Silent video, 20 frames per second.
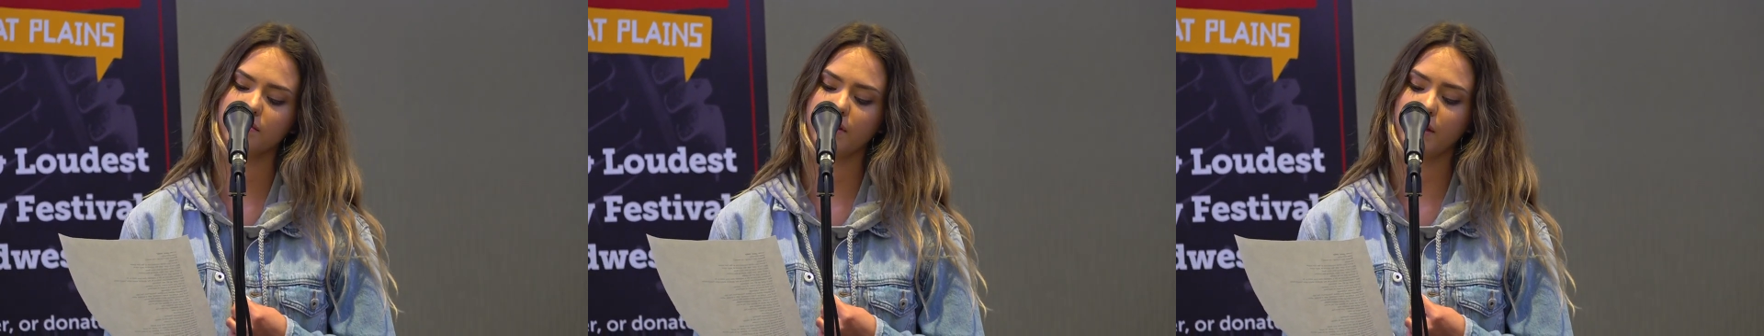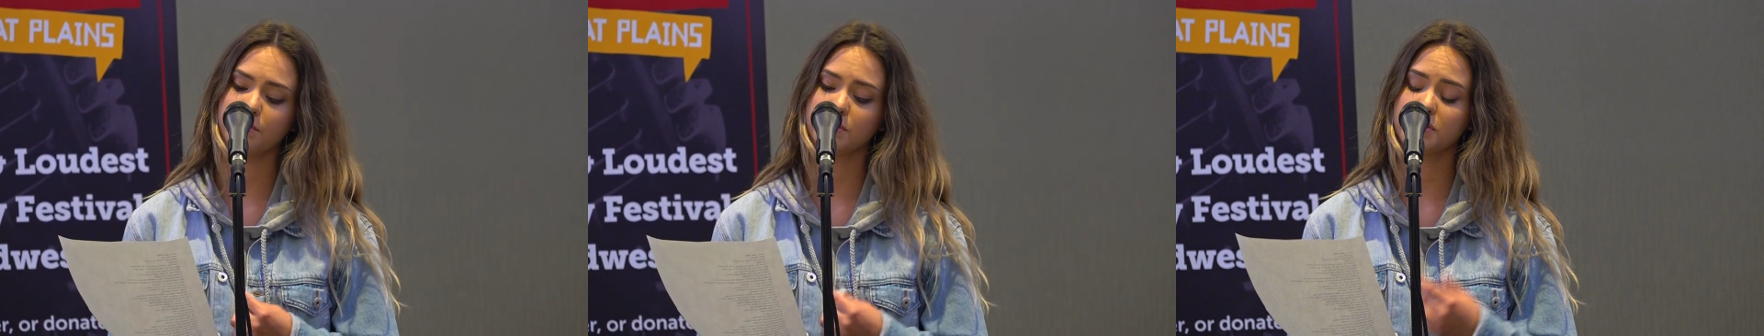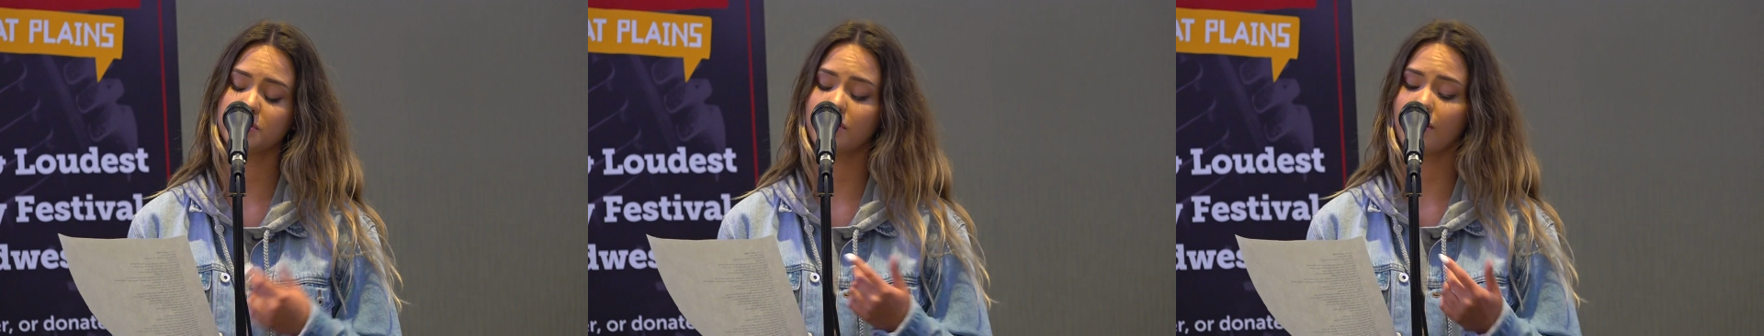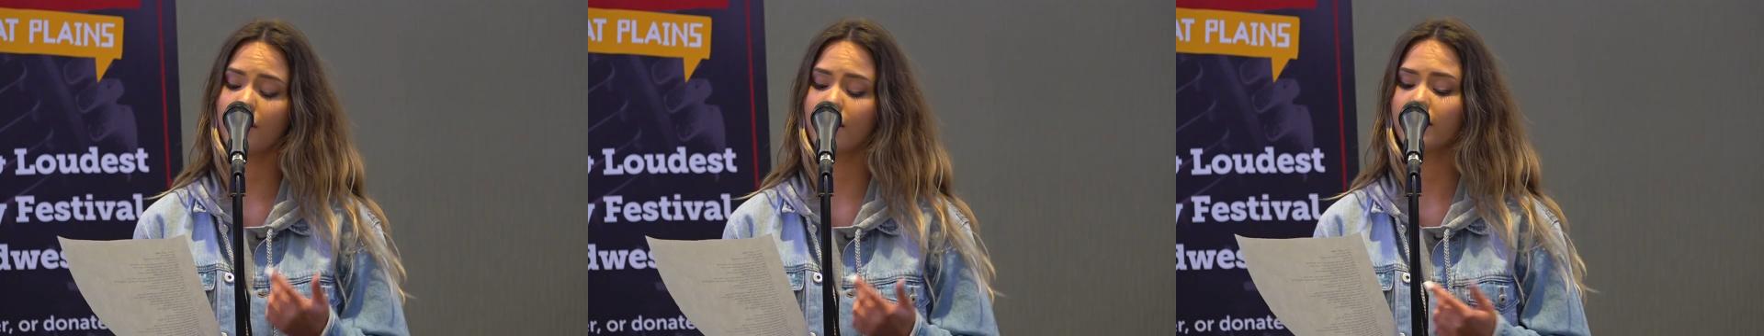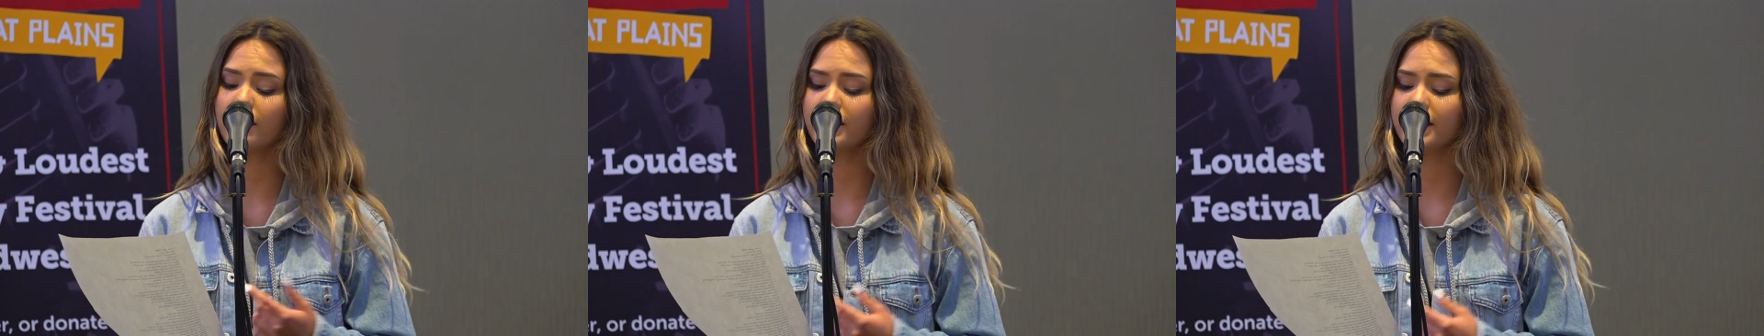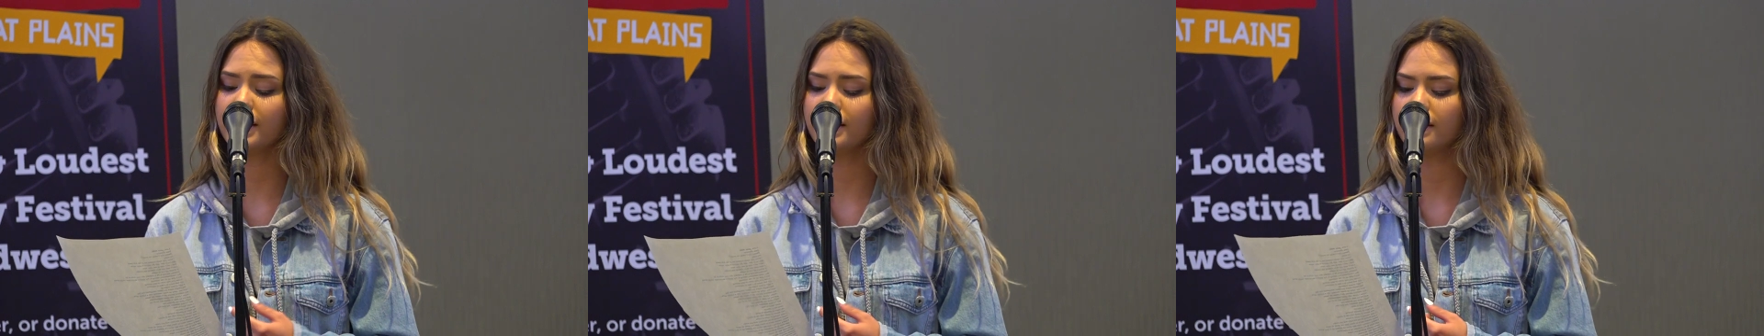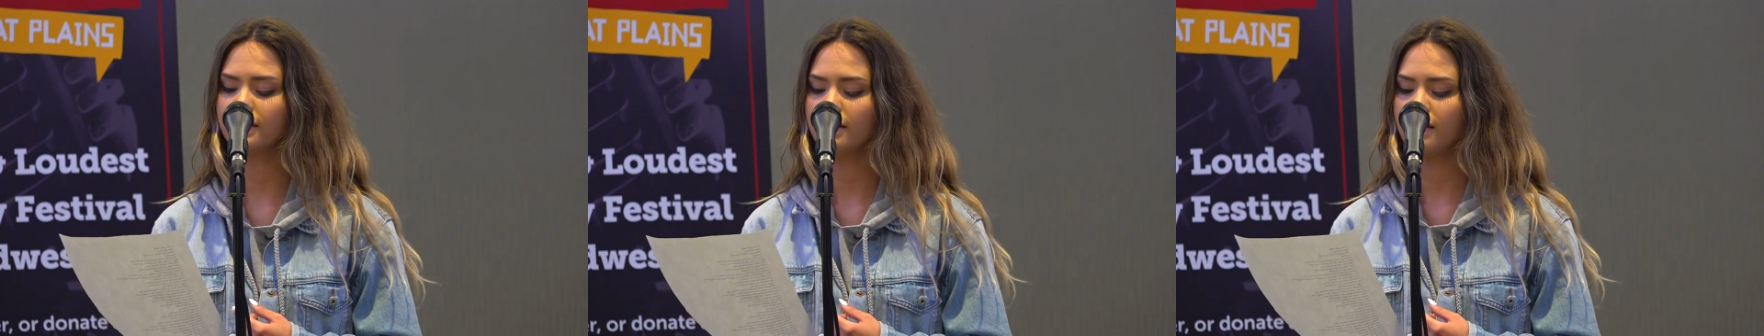I'm
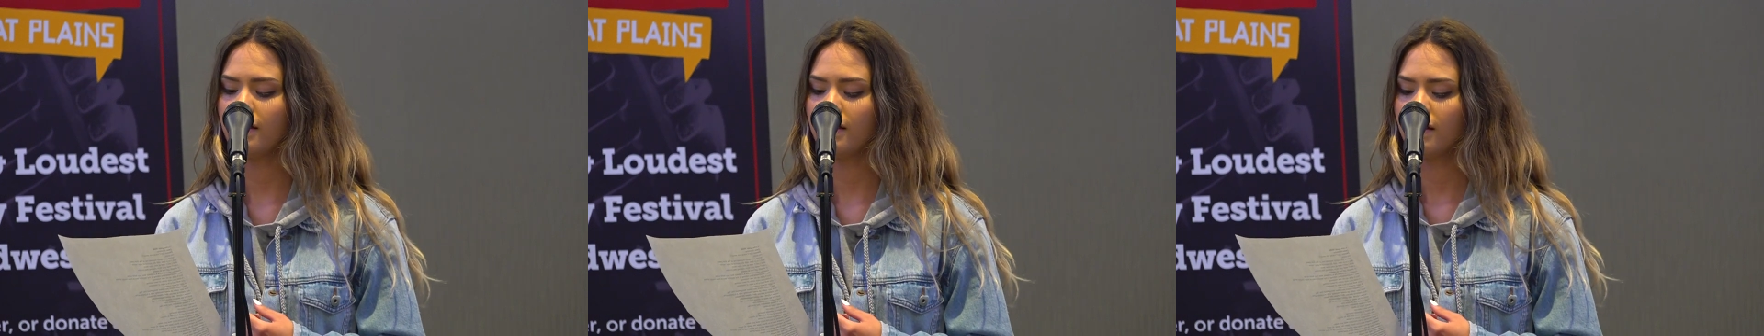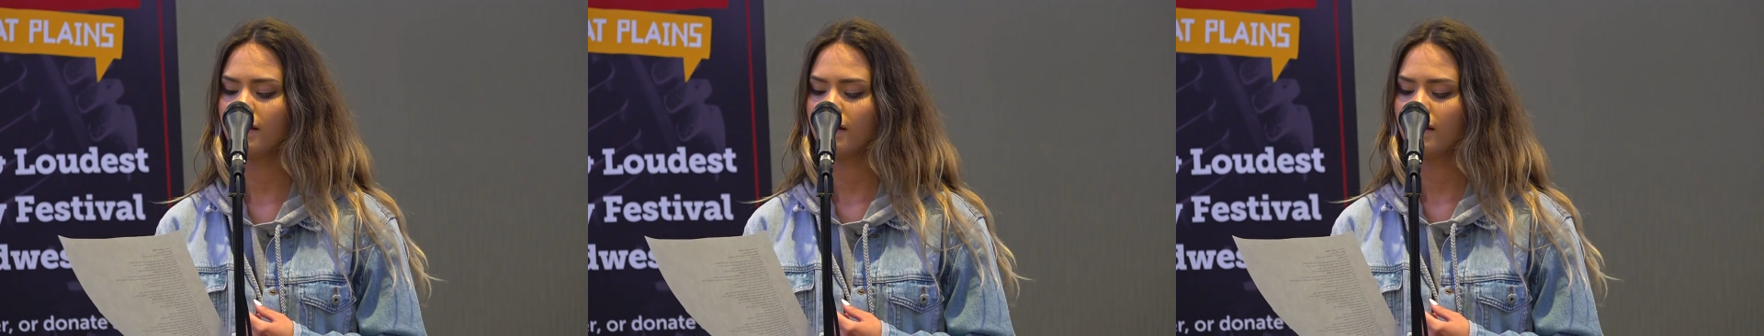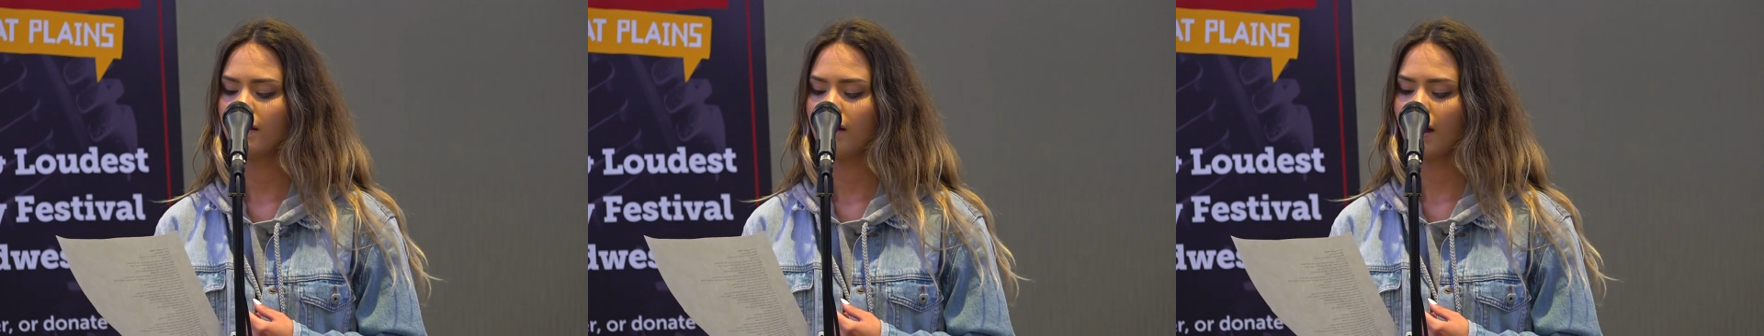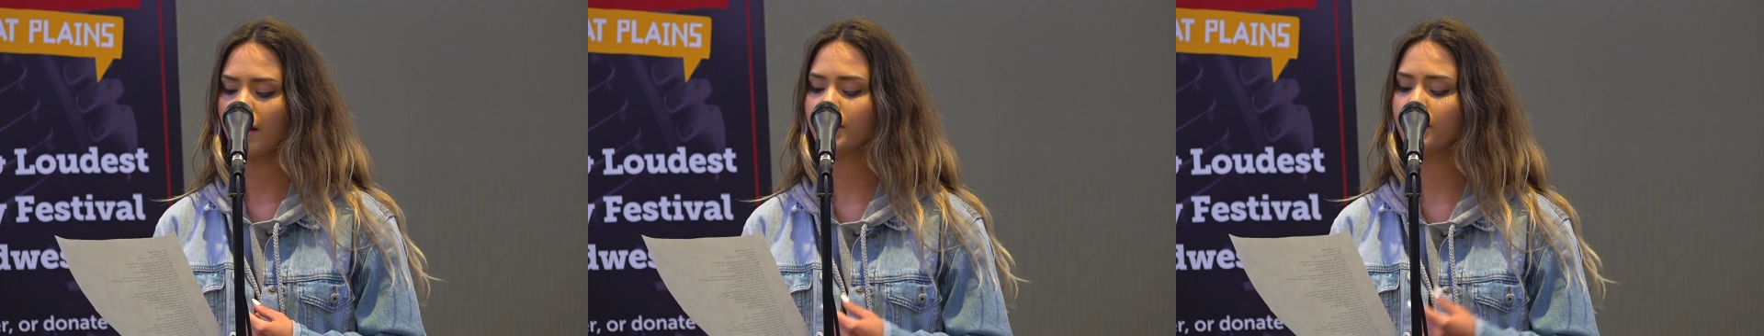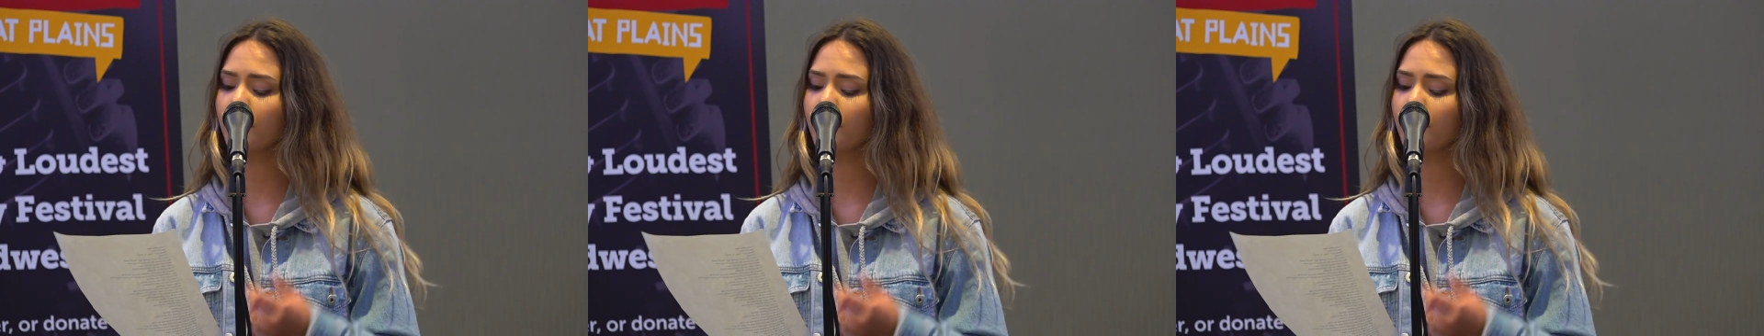sorry. I